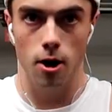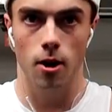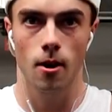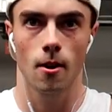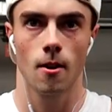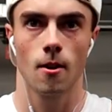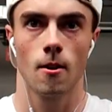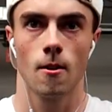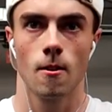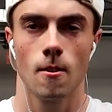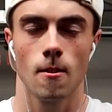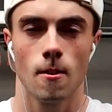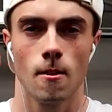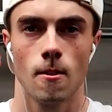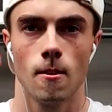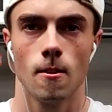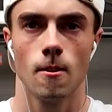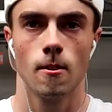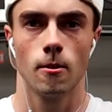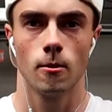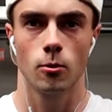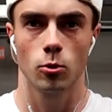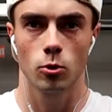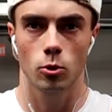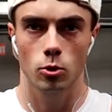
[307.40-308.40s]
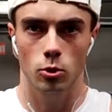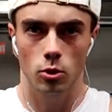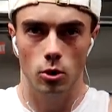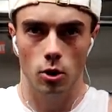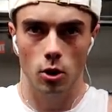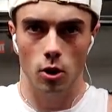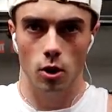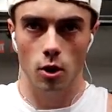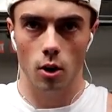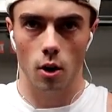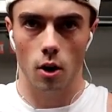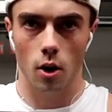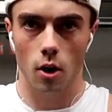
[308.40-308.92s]
as possible and
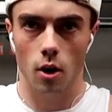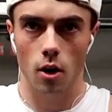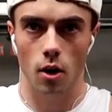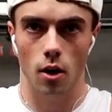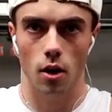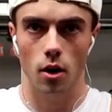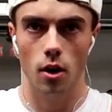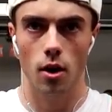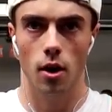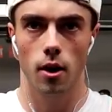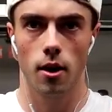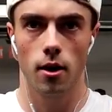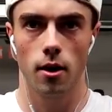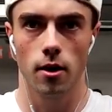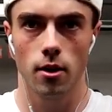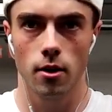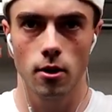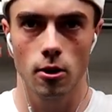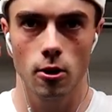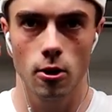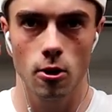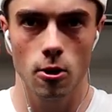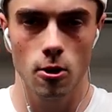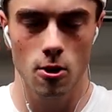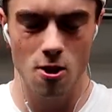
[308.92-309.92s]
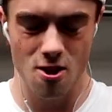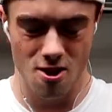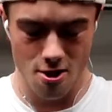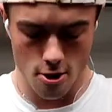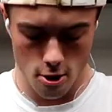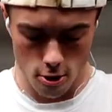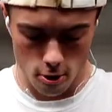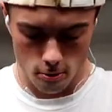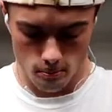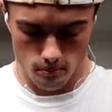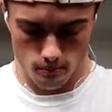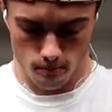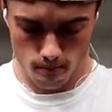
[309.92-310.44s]
retracting the scapula. So I'm
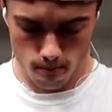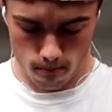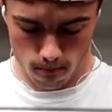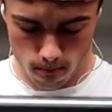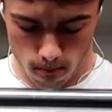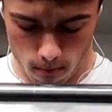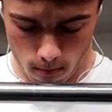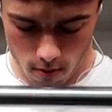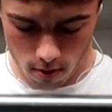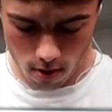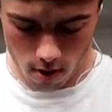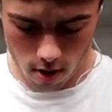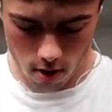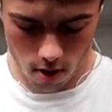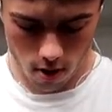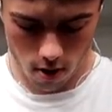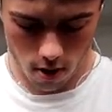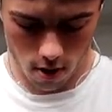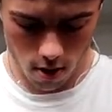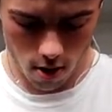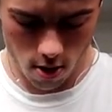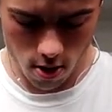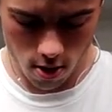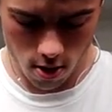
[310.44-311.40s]
trying to hit the mid trap section